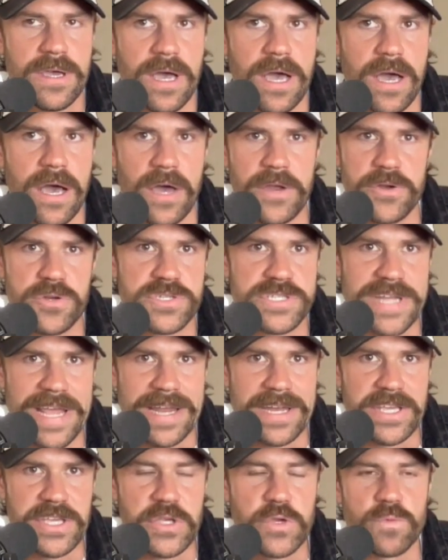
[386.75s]

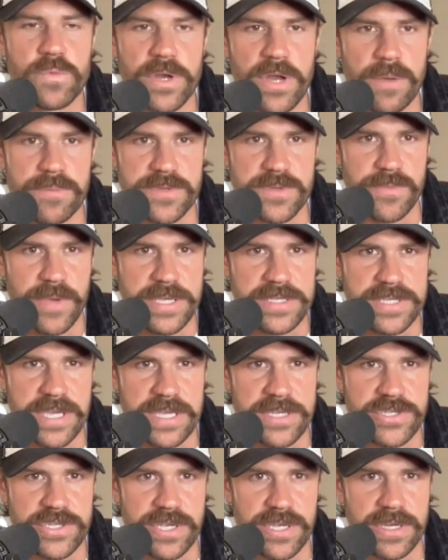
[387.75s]
understanding human
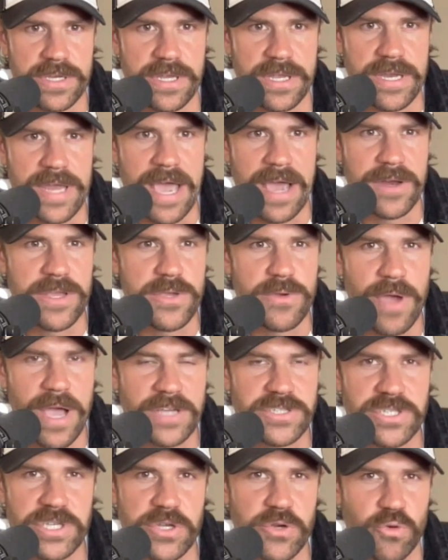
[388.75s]
optimization and how do you
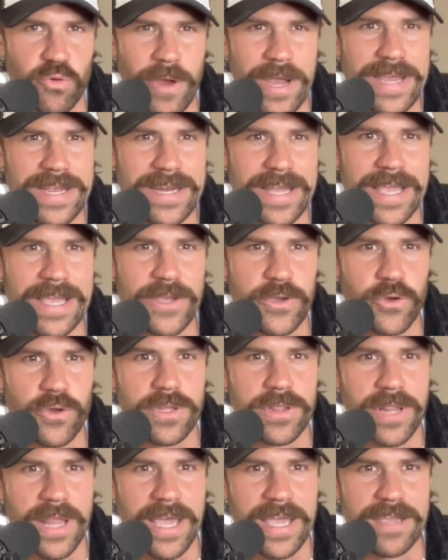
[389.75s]
actually create a
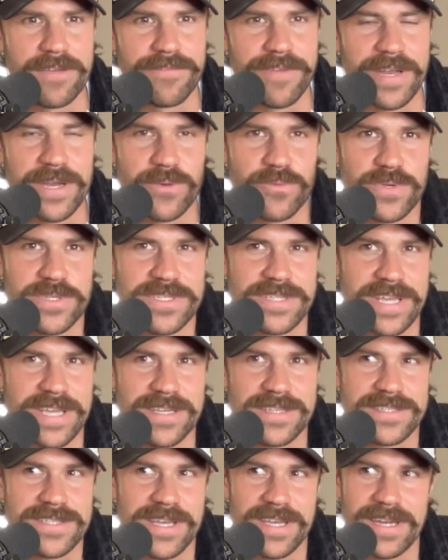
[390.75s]
good life. And it was
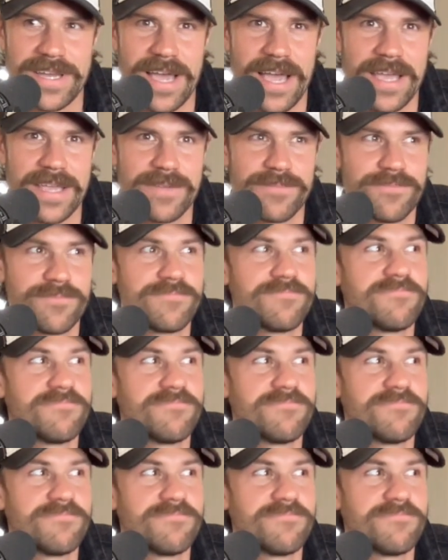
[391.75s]
things that I